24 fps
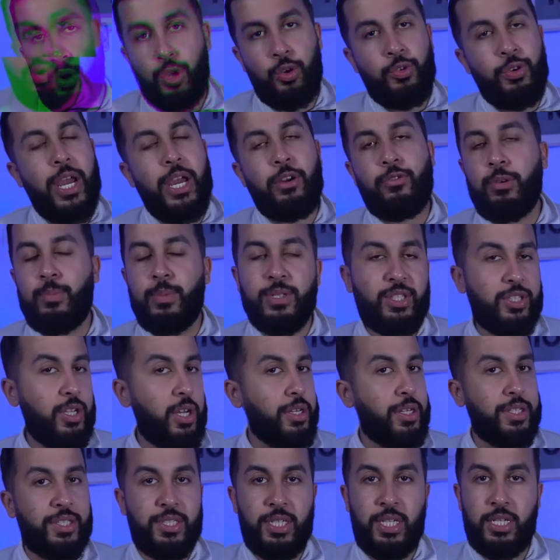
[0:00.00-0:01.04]
Great
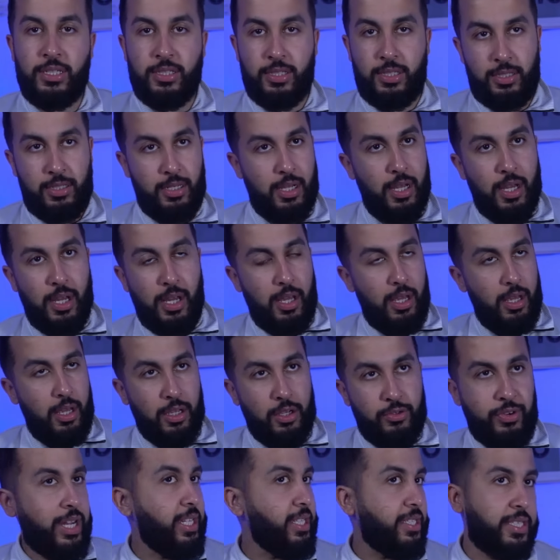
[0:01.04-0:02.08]
remontada season.
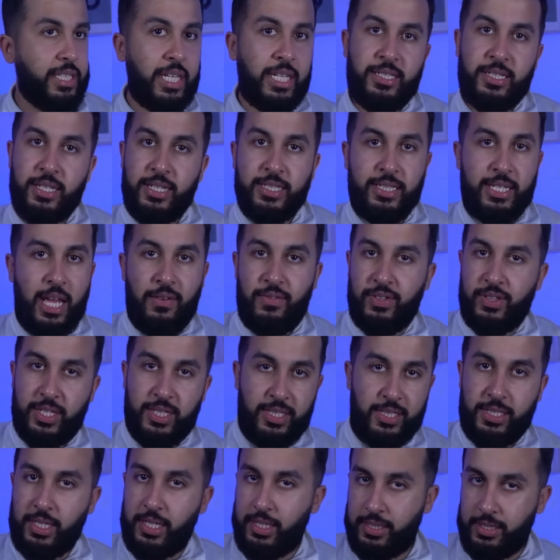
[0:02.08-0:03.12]
Great season he's having this
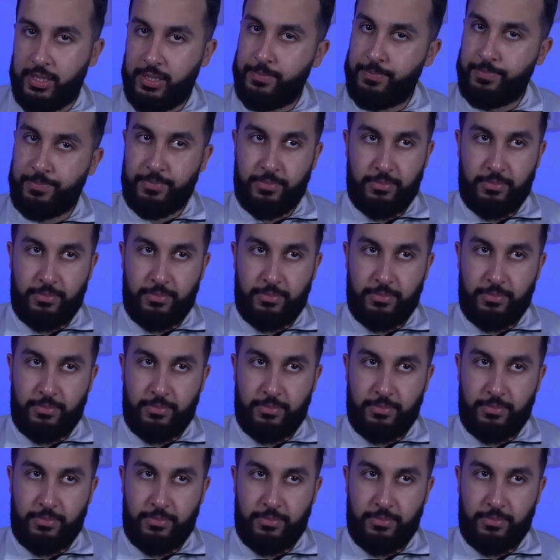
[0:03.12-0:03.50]
season.